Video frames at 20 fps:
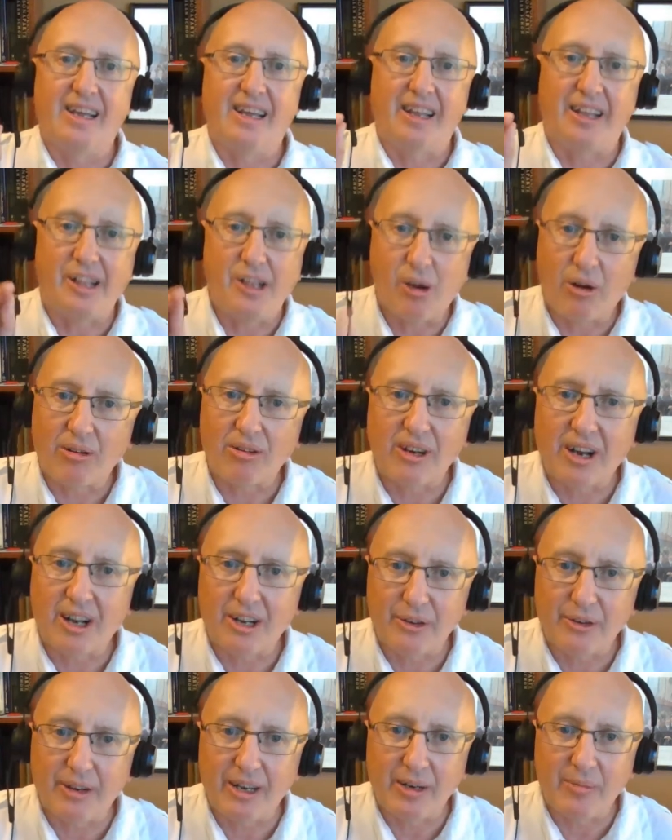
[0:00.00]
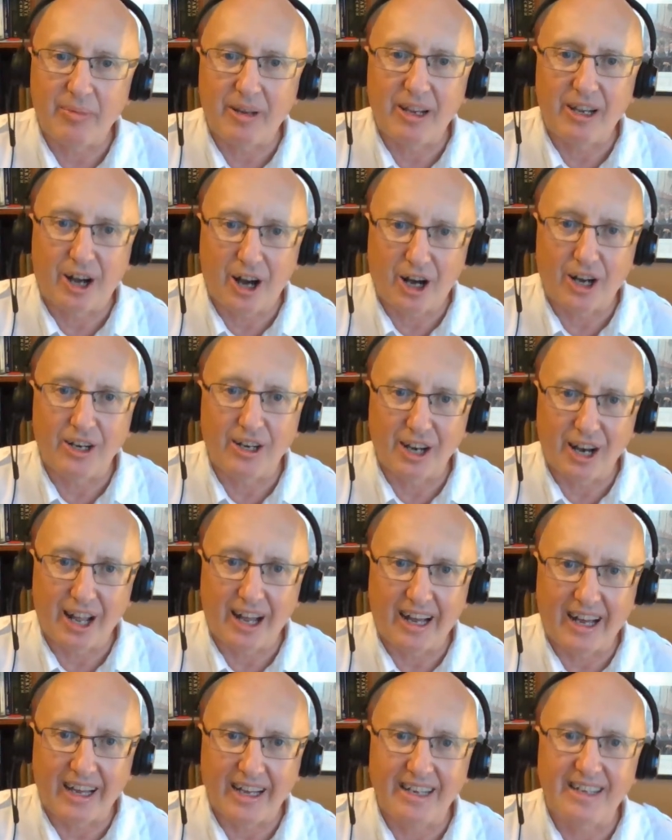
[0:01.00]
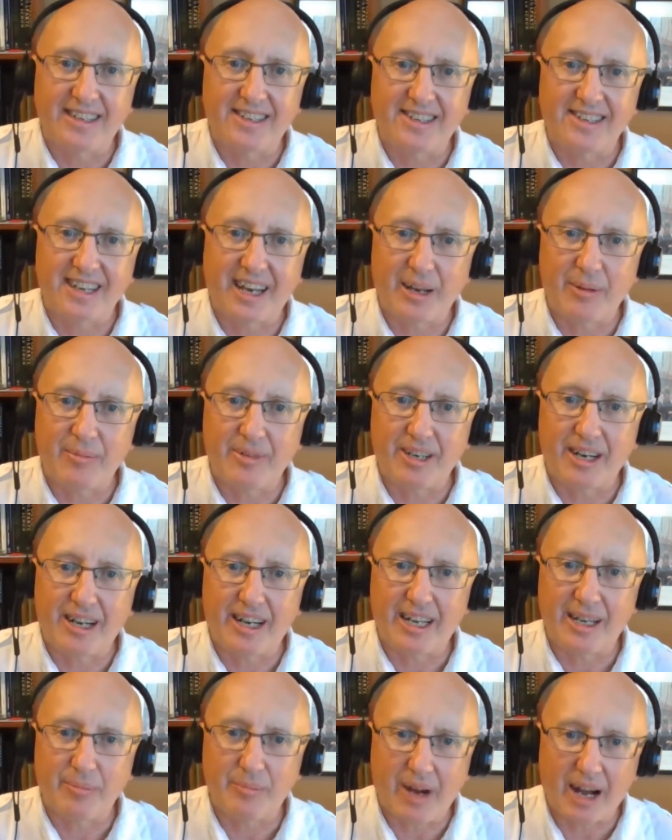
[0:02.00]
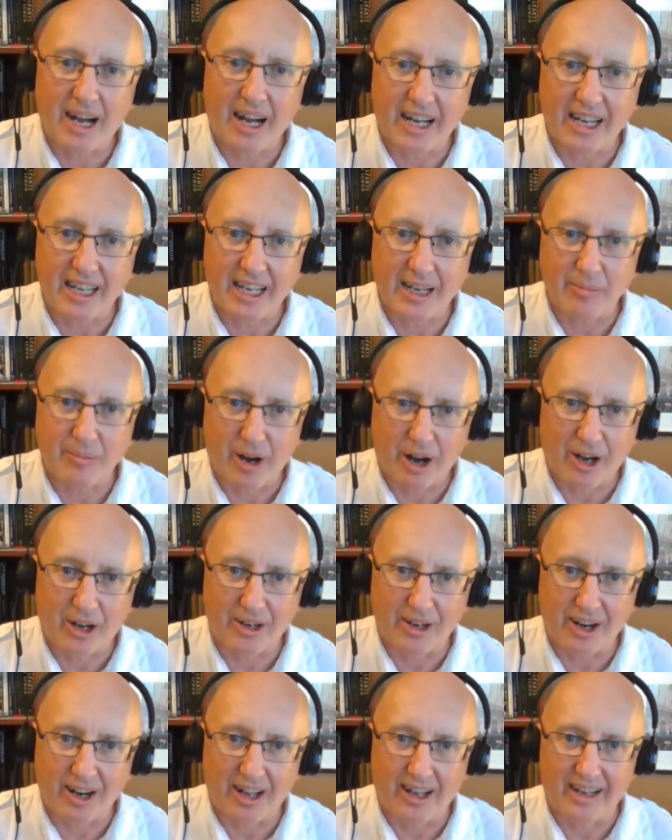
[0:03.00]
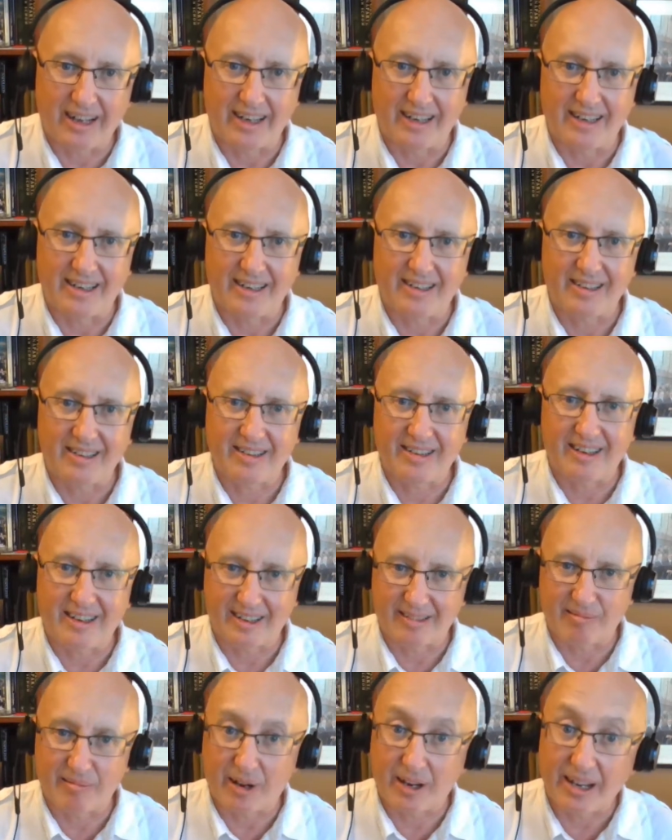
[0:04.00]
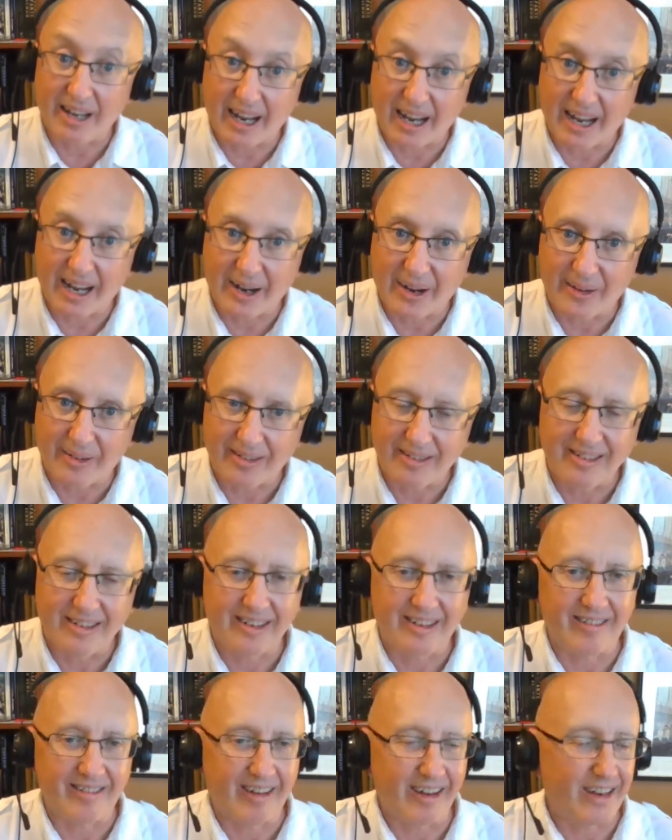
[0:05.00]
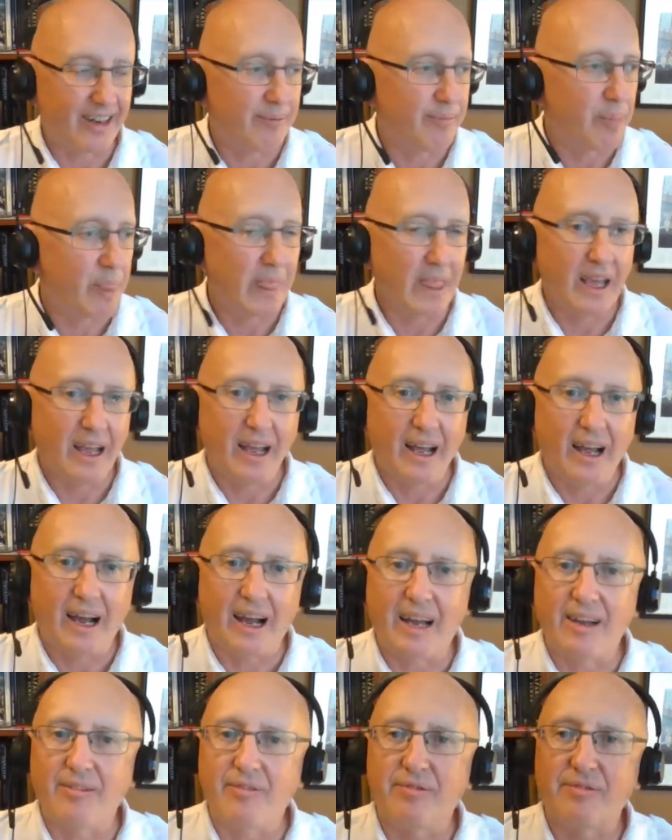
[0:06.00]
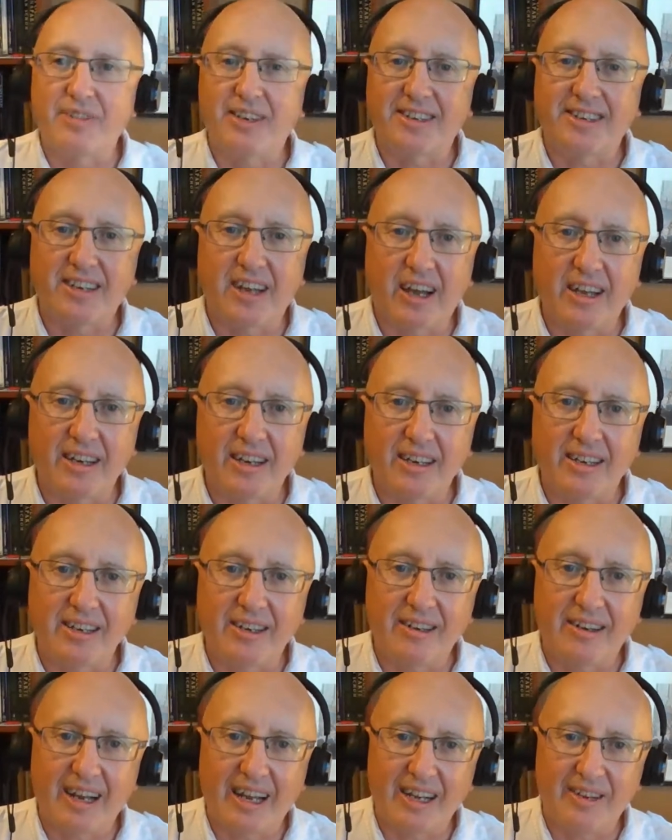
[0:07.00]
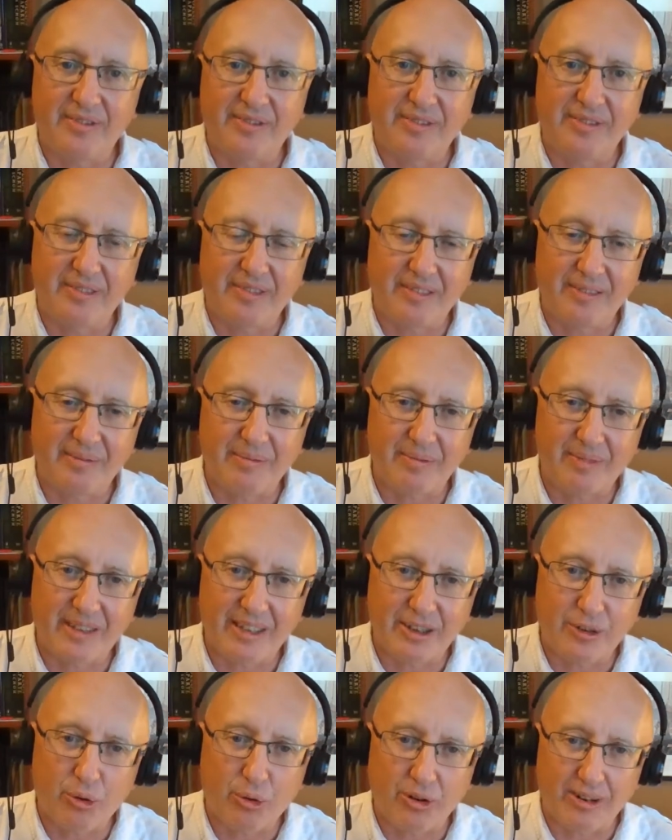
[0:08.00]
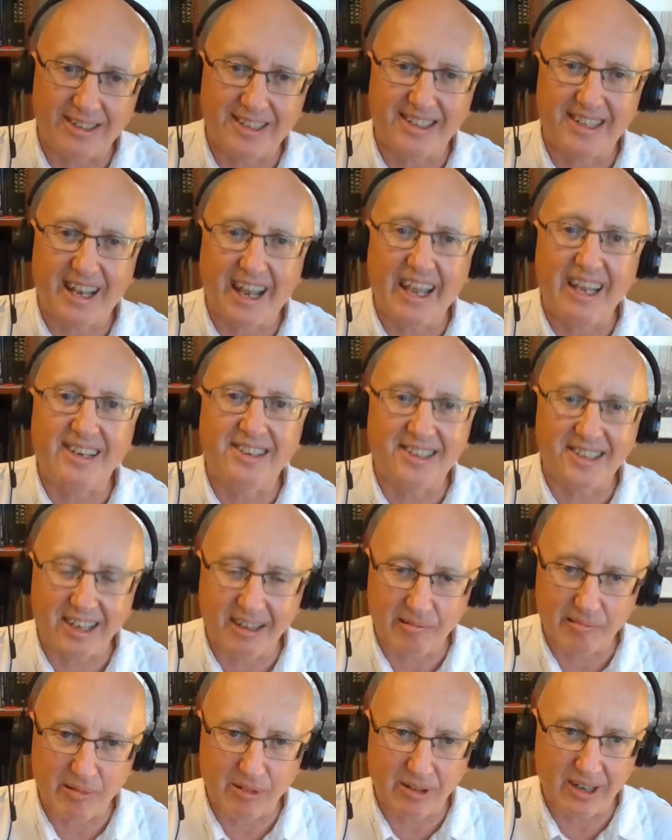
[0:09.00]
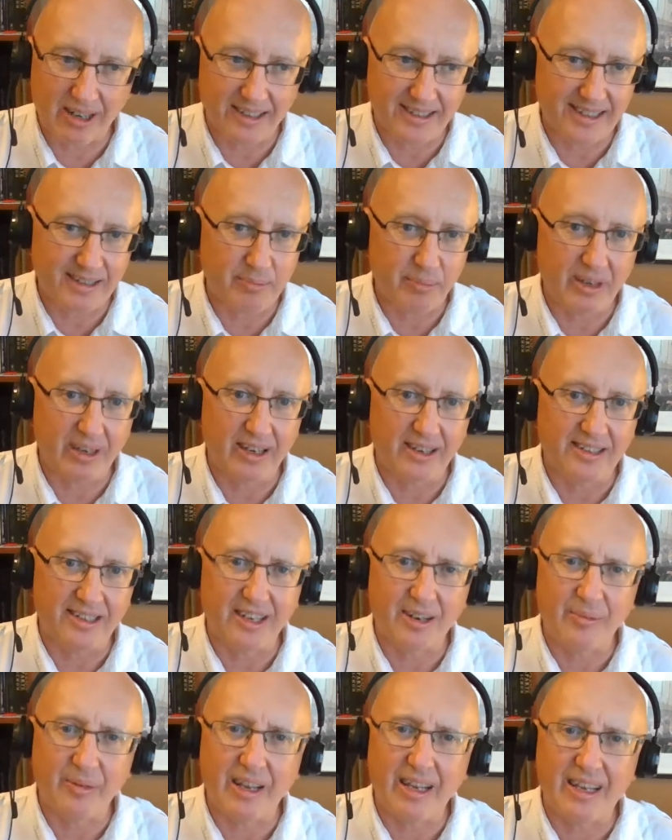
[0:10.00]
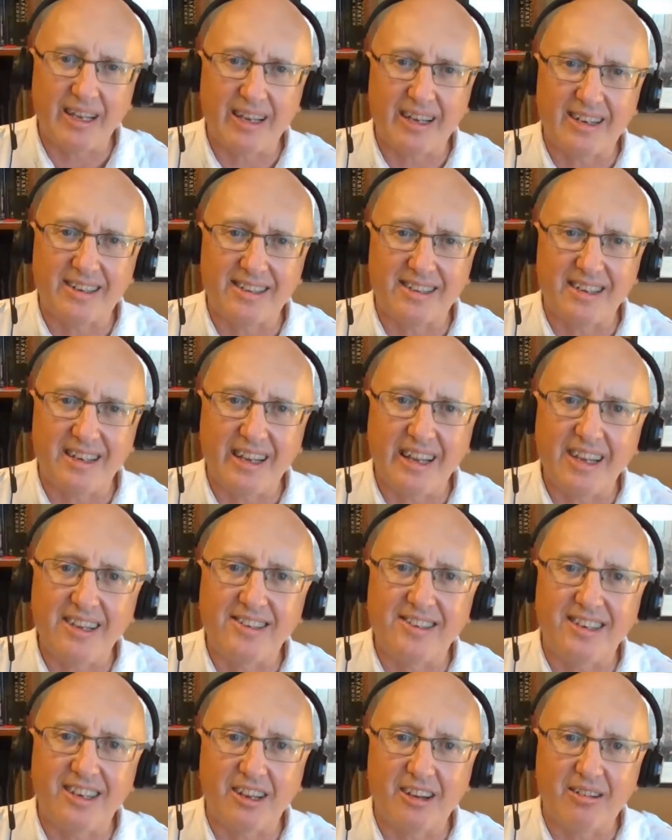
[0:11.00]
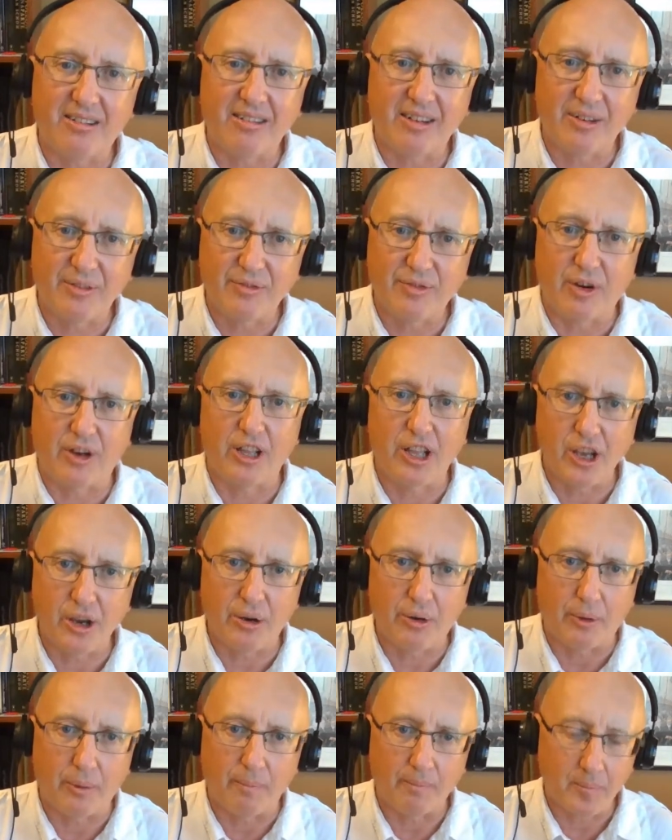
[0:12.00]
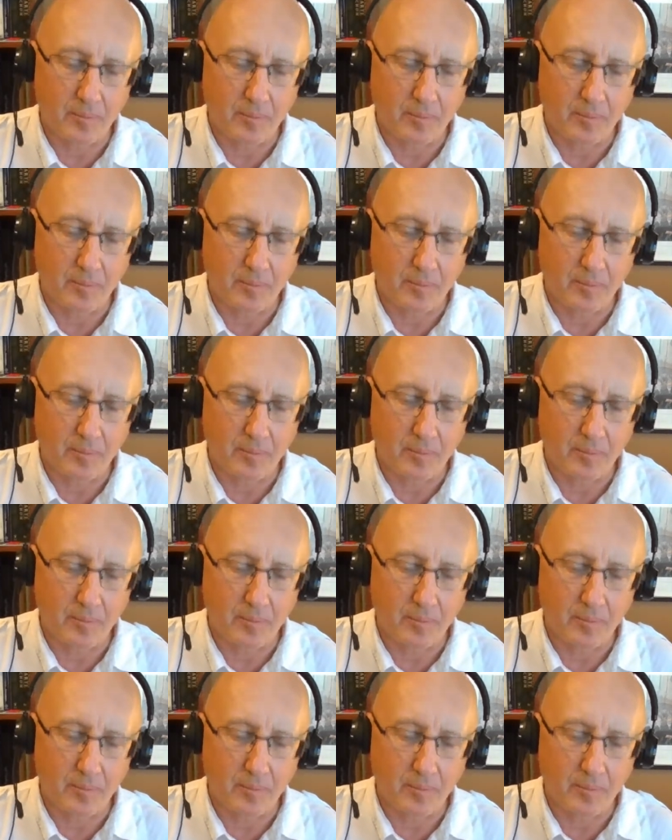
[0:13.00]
You're not going to be online the same time I am online, like right now, right? I've decided to have the course asynchronous because to me it's easier for you.